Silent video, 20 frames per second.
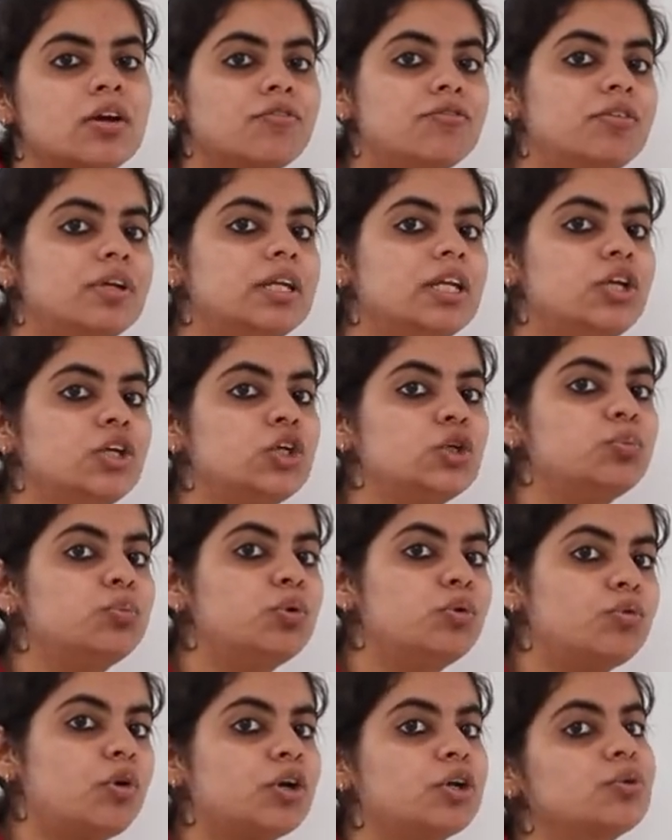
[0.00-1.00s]
We need to
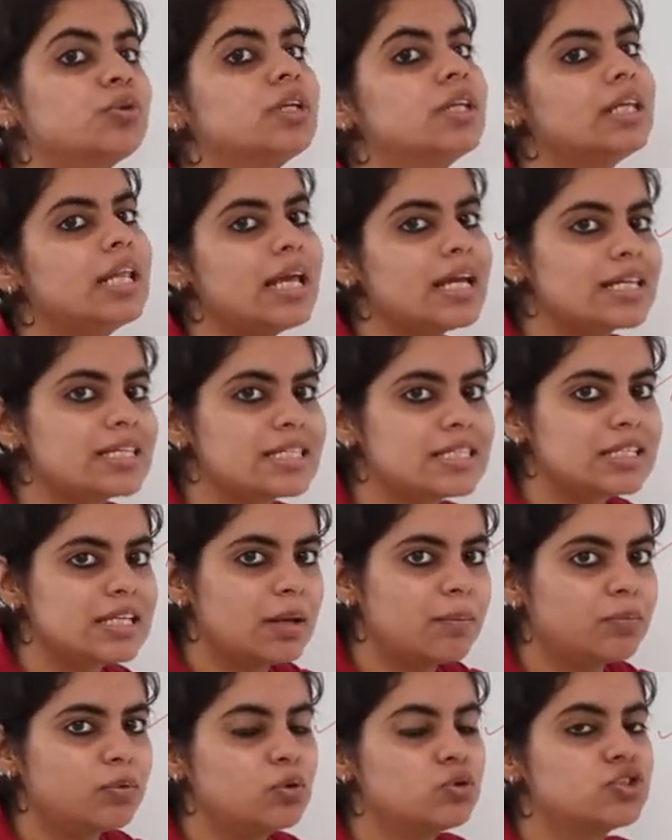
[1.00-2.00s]
move on to the next step